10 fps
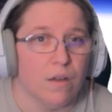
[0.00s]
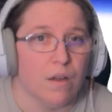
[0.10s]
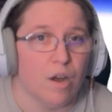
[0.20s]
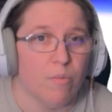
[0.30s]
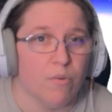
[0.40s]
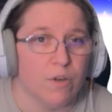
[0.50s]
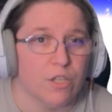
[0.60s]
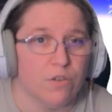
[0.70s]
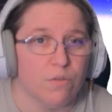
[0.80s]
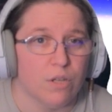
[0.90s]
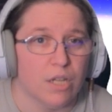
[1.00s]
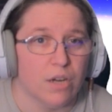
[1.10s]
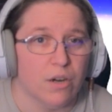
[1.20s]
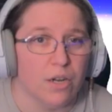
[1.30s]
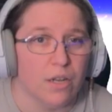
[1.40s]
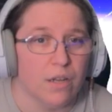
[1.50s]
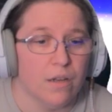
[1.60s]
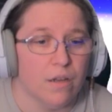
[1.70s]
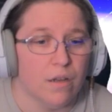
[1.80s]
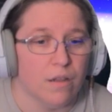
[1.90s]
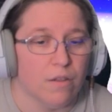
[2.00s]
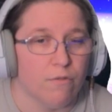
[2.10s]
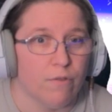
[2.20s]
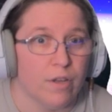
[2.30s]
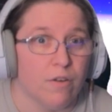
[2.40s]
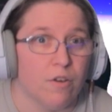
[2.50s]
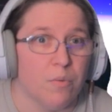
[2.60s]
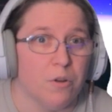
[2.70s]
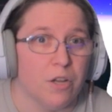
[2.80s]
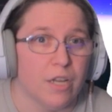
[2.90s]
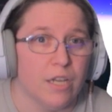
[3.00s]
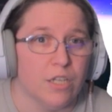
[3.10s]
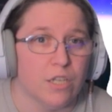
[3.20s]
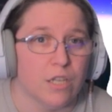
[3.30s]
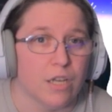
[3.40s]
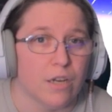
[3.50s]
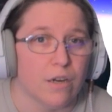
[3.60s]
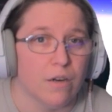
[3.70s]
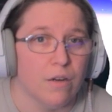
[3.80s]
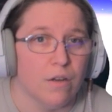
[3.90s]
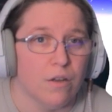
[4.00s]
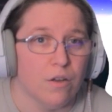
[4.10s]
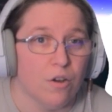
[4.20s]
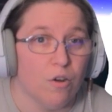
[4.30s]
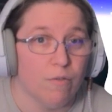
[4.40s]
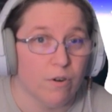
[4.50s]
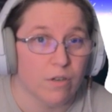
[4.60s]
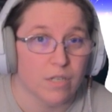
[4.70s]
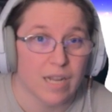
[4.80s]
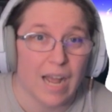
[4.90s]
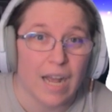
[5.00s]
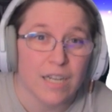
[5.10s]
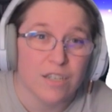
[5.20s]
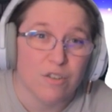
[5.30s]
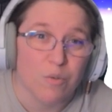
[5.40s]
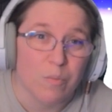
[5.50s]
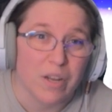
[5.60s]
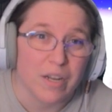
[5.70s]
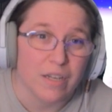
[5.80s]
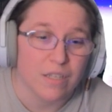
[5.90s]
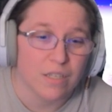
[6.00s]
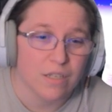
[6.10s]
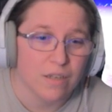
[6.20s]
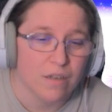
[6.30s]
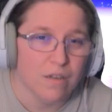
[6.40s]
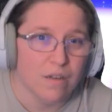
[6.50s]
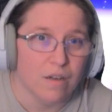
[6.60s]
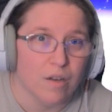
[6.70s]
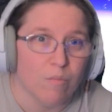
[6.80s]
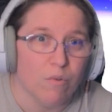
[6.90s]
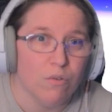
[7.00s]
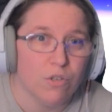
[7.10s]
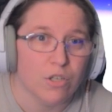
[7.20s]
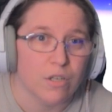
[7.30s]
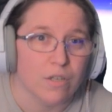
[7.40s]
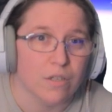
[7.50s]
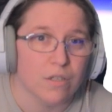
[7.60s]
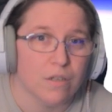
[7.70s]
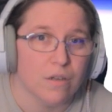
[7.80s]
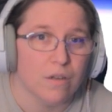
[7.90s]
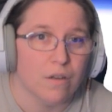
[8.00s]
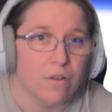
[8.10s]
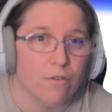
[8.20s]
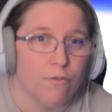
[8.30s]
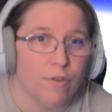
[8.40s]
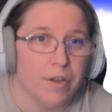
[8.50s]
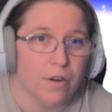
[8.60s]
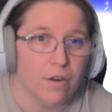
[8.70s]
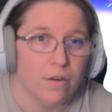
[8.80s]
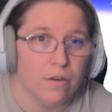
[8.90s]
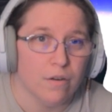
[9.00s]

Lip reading: operational clarity, the veil communication layer, covert tactical meanings, emotions, fear,